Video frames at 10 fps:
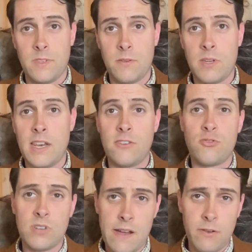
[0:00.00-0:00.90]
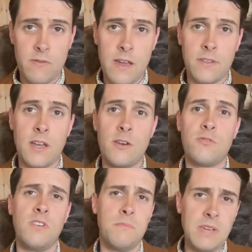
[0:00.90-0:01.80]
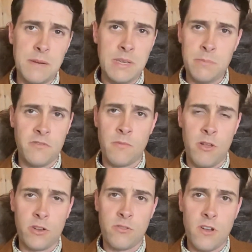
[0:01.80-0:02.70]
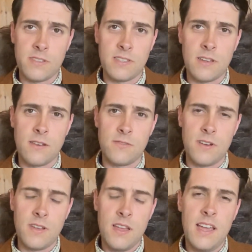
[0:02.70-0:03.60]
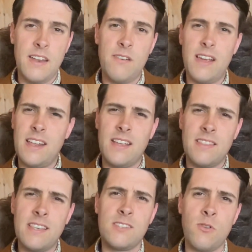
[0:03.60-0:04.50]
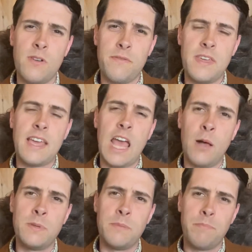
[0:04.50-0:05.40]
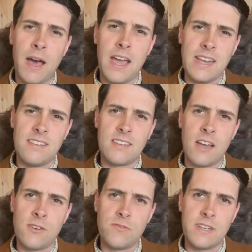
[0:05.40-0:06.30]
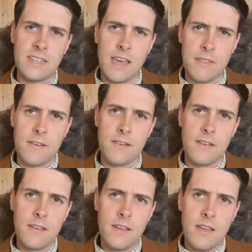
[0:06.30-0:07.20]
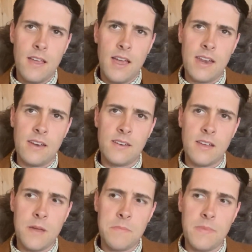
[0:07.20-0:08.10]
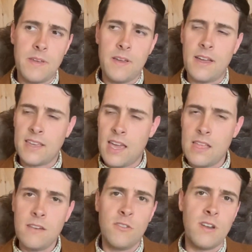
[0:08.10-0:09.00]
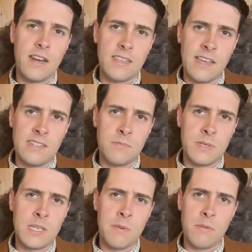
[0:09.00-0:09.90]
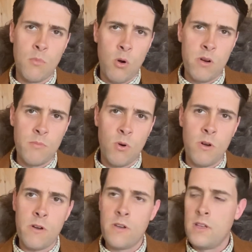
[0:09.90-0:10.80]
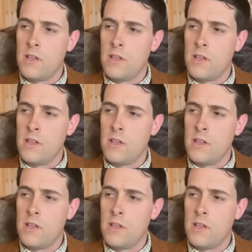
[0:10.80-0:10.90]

Getting to travel around the country, meet people from all across the country. This sort of thing helps bind the country together. And again, the United Kingdom becoming more and more